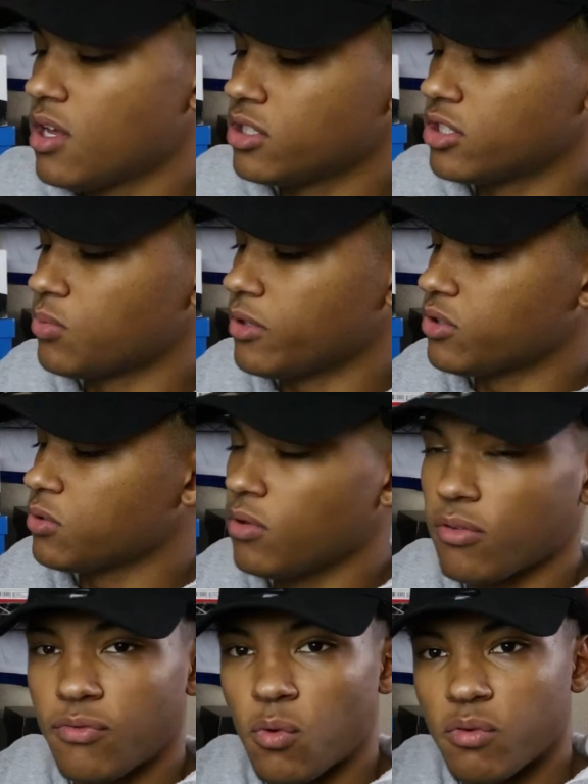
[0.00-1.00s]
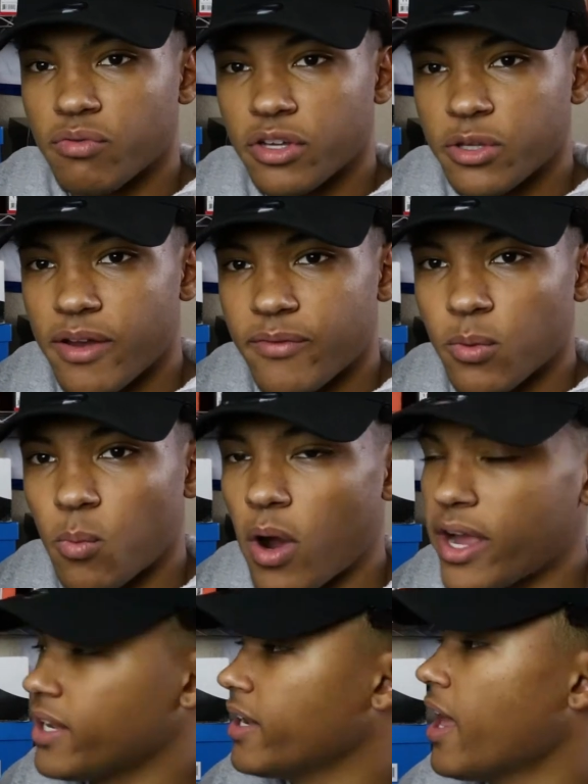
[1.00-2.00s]
Just run through the forefoot. You have your
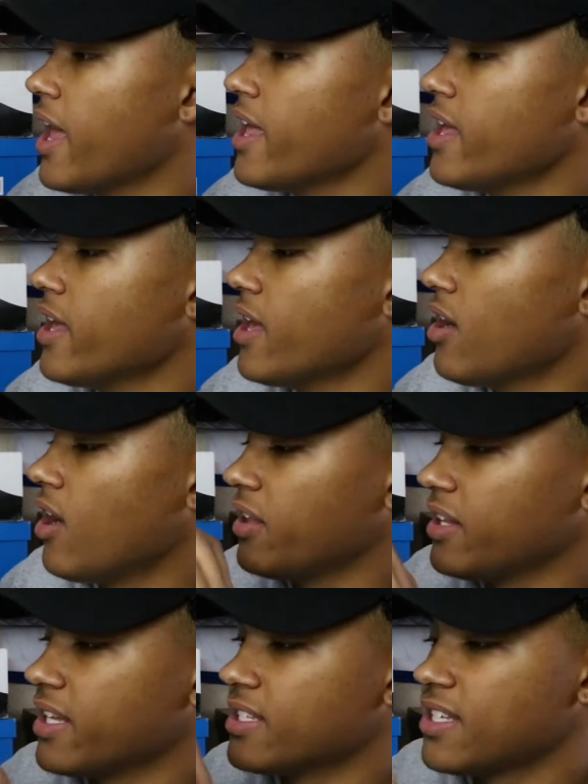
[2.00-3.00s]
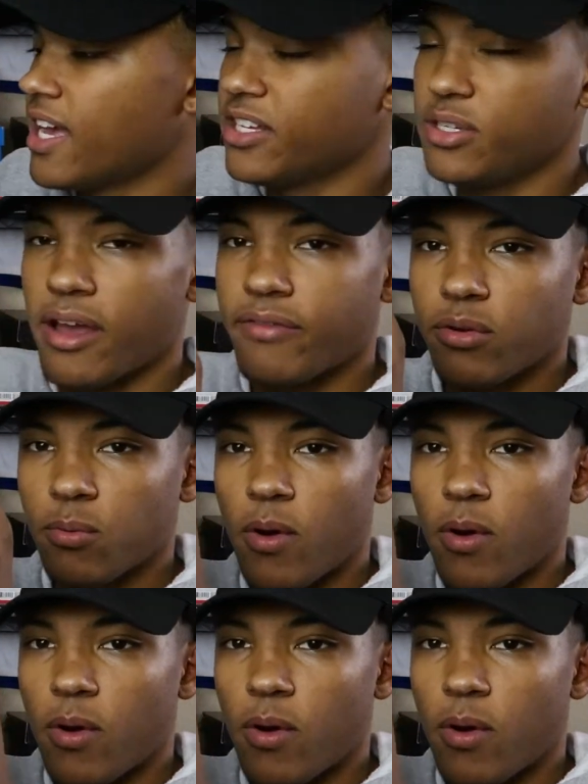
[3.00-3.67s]
white net. On the inside, you have your